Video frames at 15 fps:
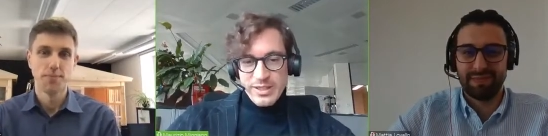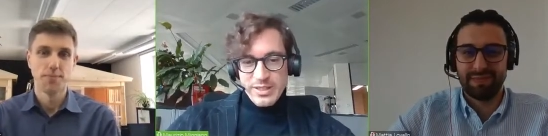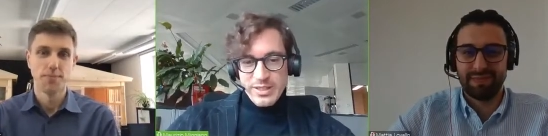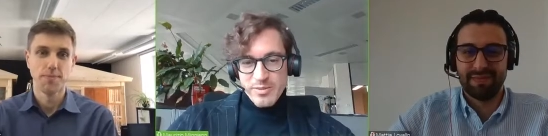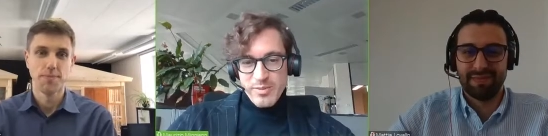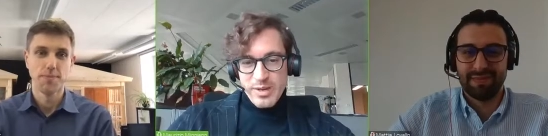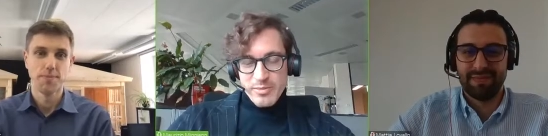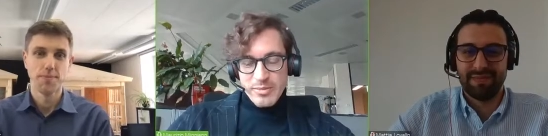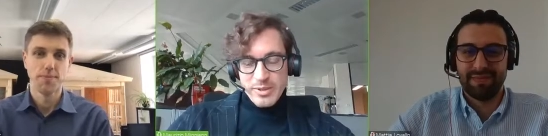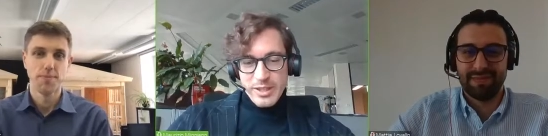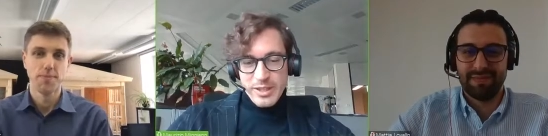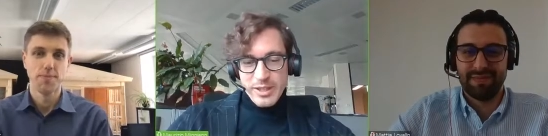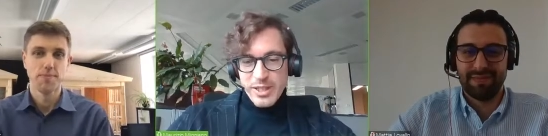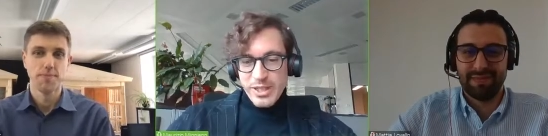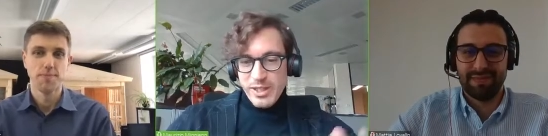Speaker 1: This is
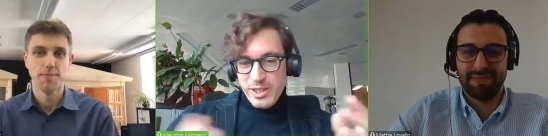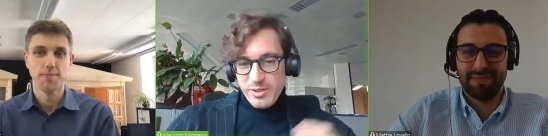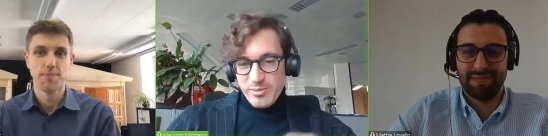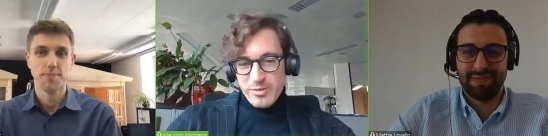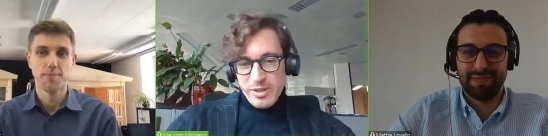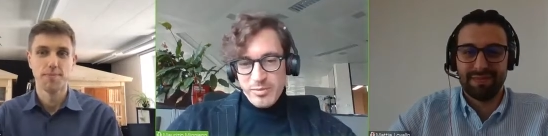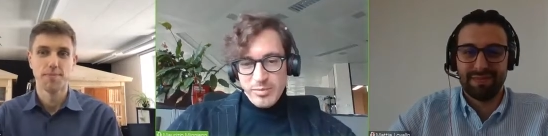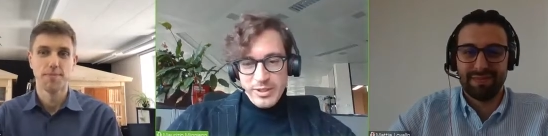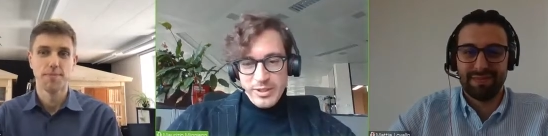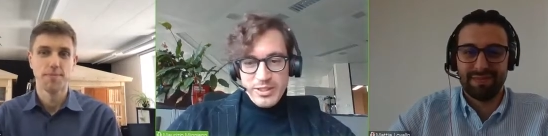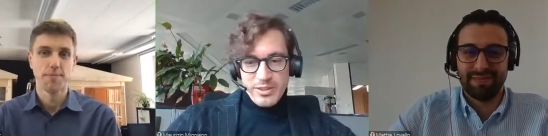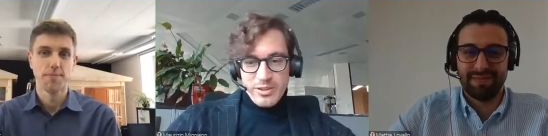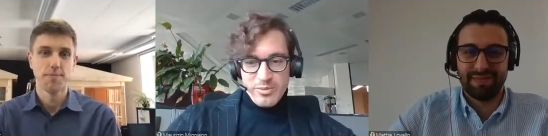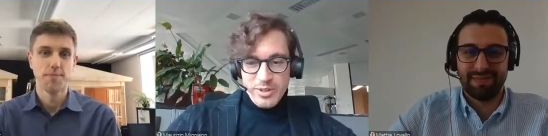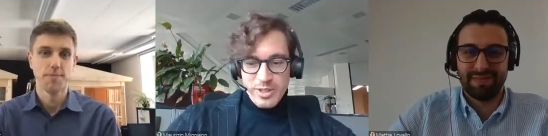maybe, maybe
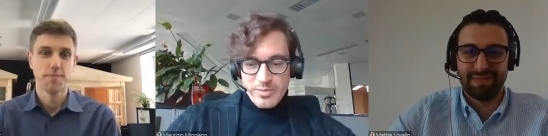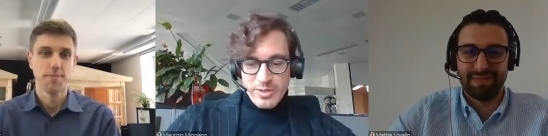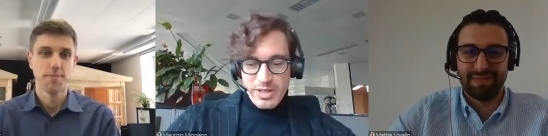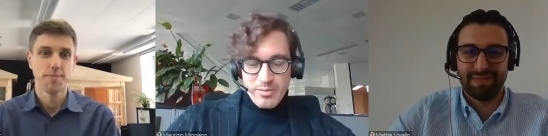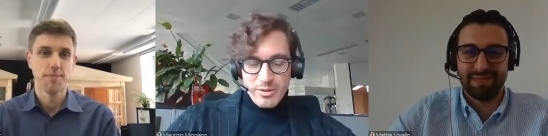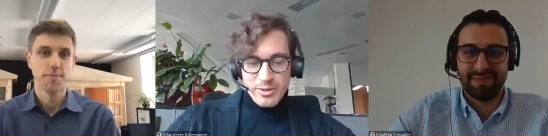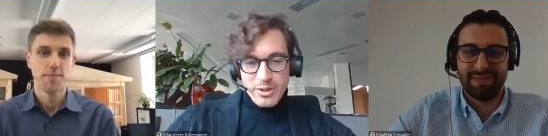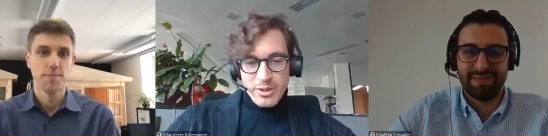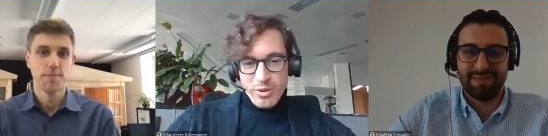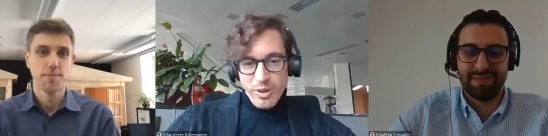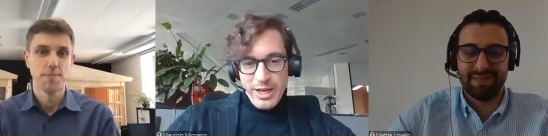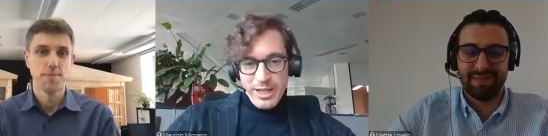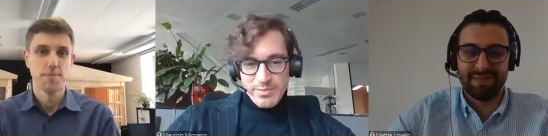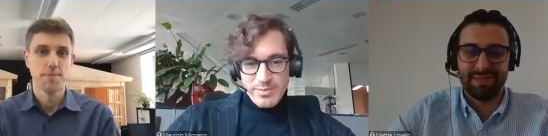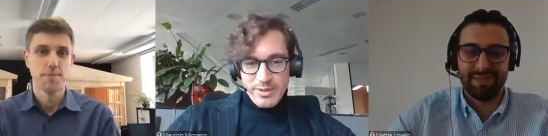Mattia, you want to speak about the
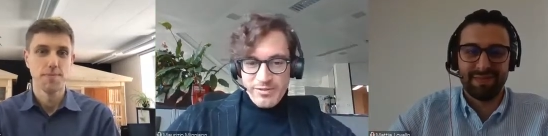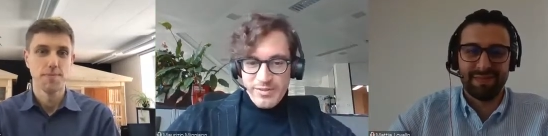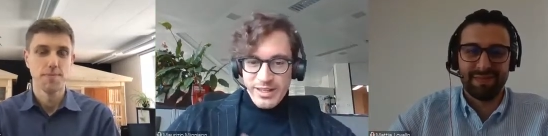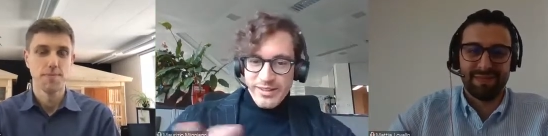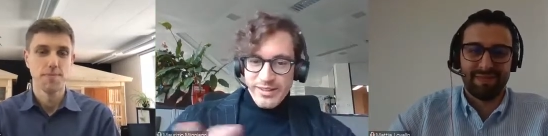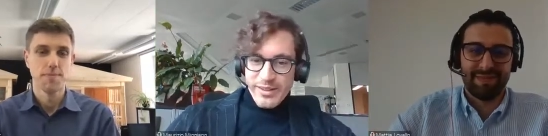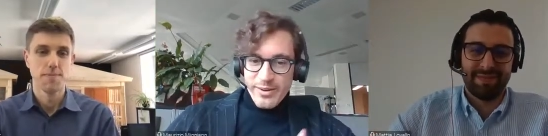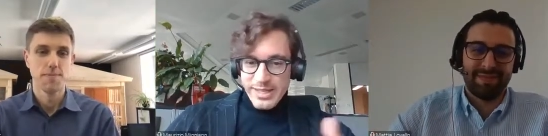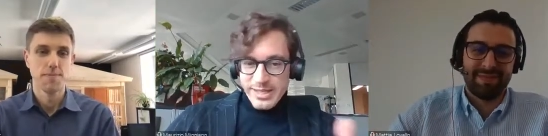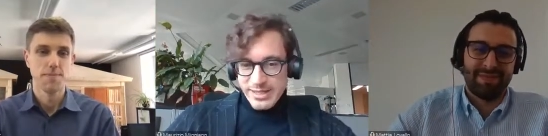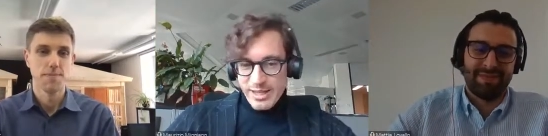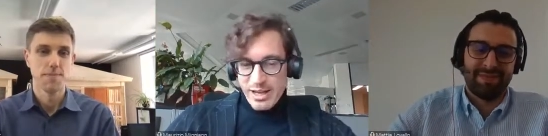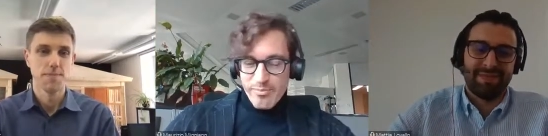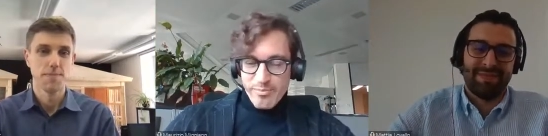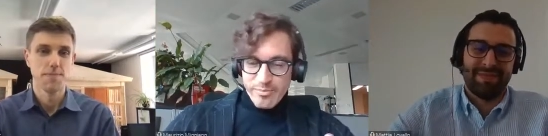lowlights, but I think there
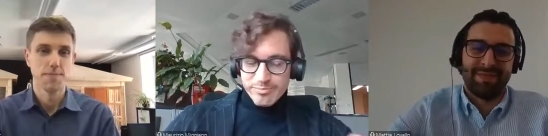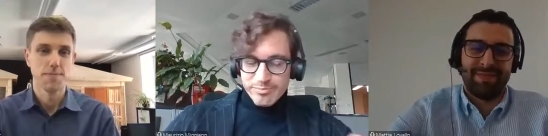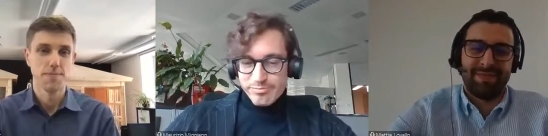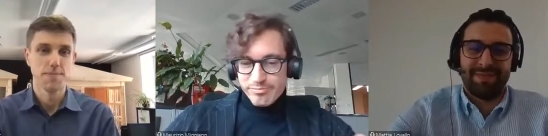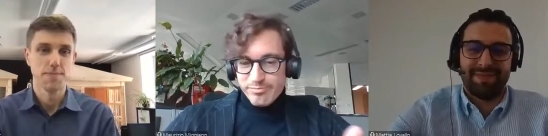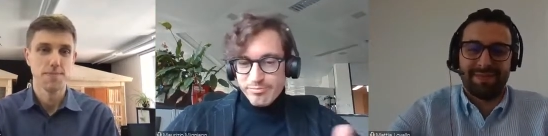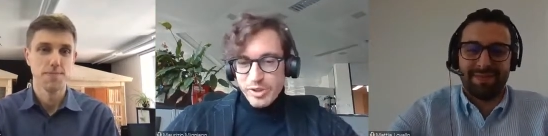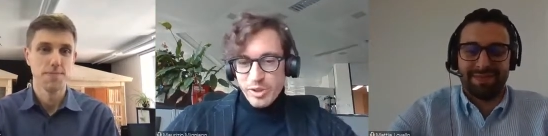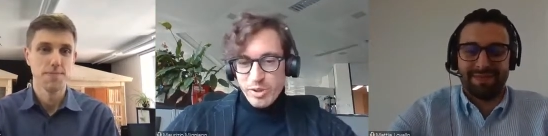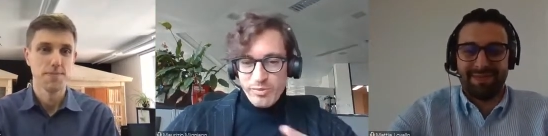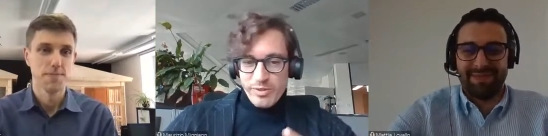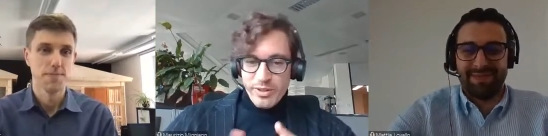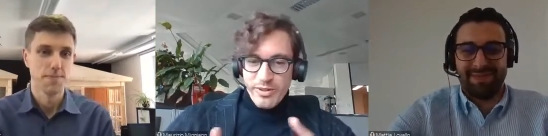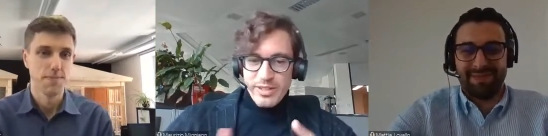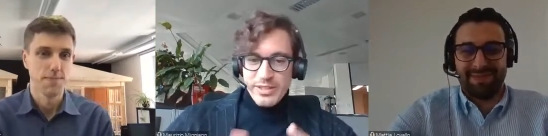is some, you
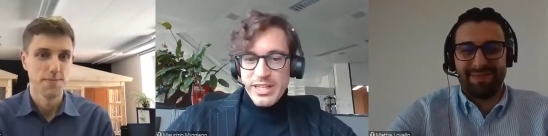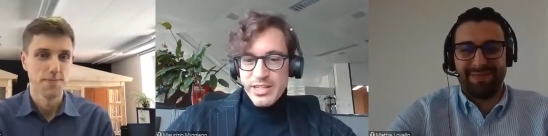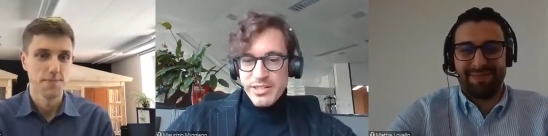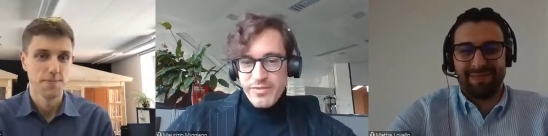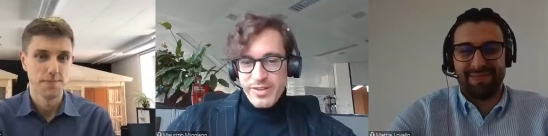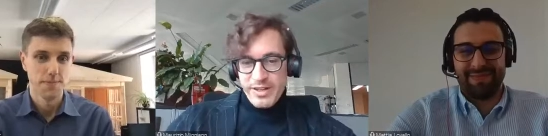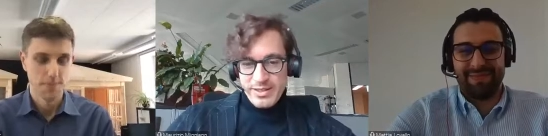know, there is these